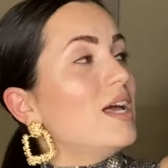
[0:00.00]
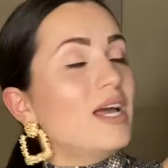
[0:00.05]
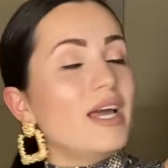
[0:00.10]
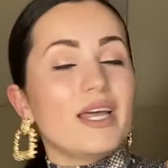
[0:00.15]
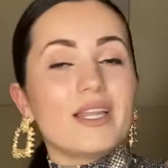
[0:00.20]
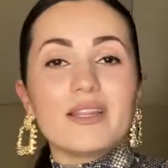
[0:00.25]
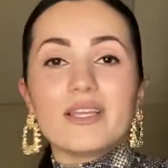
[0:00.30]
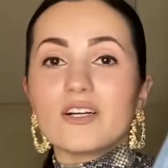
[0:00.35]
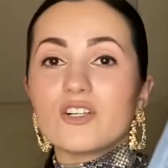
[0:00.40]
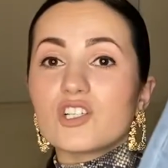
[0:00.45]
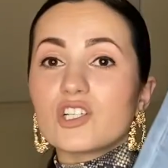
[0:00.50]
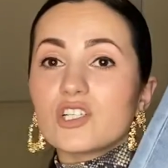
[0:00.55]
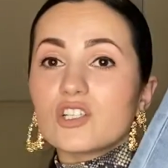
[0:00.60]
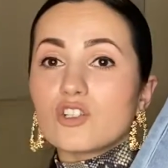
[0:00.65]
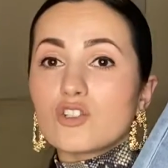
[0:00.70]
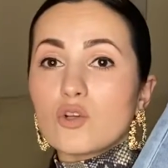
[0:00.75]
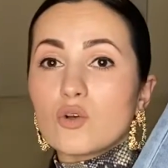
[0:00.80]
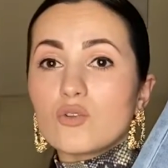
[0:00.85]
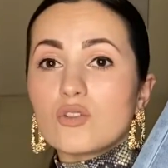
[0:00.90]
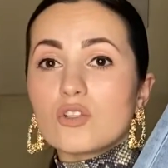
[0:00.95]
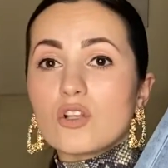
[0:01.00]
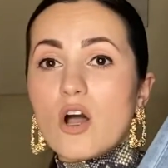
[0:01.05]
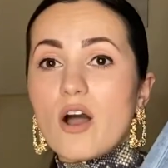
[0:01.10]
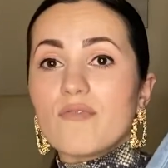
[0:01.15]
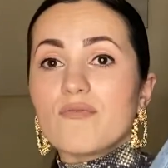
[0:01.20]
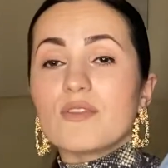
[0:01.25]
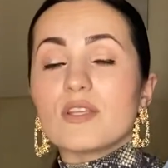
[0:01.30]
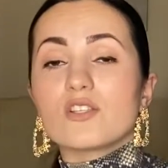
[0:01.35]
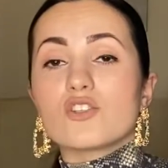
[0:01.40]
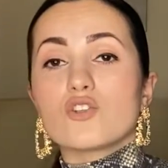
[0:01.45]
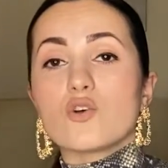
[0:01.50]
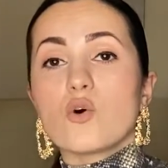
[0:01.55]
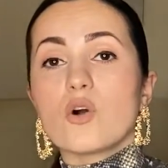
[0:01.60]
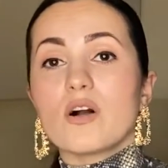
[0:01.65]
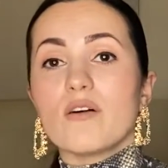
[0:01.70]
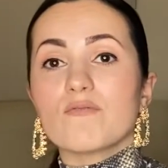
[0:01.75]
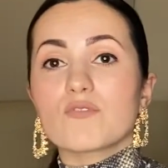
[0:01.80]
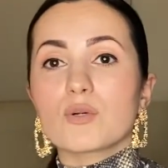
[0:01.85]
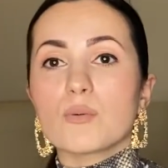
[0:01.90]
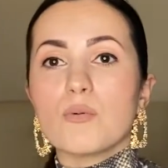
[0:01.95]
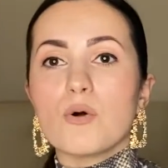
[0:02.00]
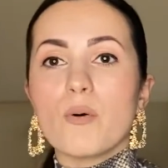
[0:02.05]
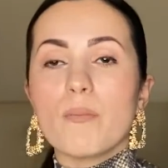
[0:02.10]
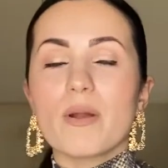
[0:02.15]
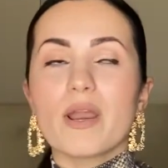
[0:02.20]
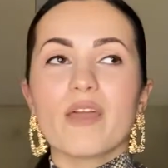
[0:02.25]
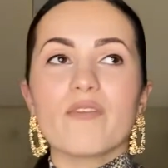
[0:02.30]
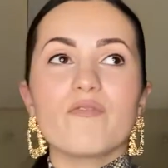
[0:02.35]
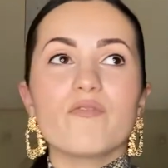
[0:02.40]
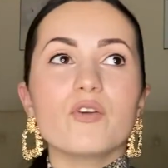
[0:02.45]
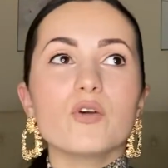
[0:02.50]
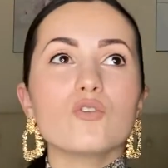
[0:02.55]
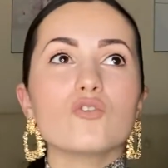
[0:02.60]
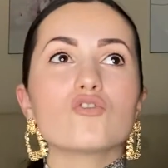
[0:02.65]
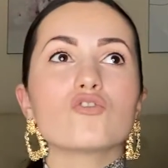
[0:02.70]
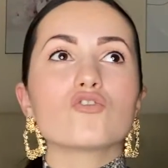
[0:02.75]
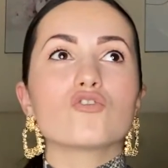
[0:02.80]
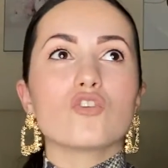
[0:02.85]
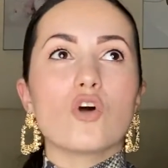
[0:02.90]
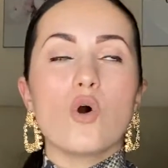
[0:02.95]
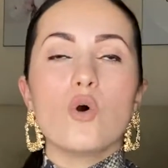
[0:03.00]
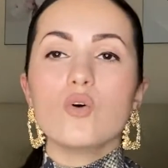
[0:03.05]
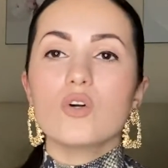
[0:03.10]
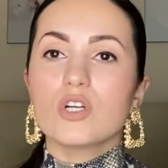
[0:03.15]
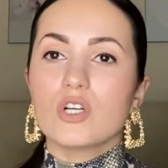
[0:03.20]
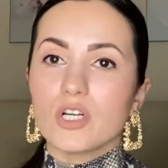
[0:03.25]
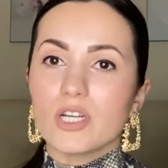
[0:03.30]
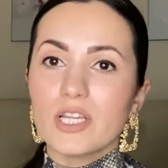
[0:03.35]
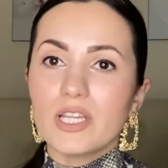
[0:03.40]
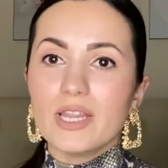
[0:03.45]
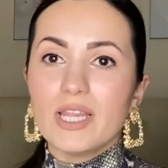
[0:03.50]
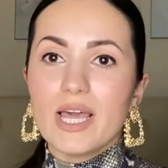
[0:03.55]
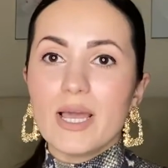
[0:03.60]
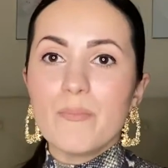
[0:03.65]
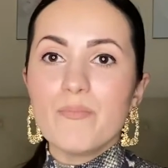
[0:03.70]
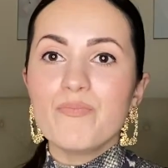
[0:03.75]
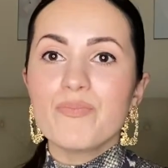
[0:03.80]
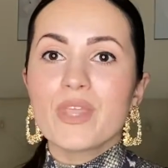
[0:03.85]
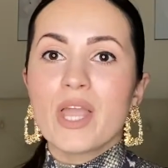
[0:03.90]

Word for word: and they're just so soft and so comfortable, but I feel so good in them.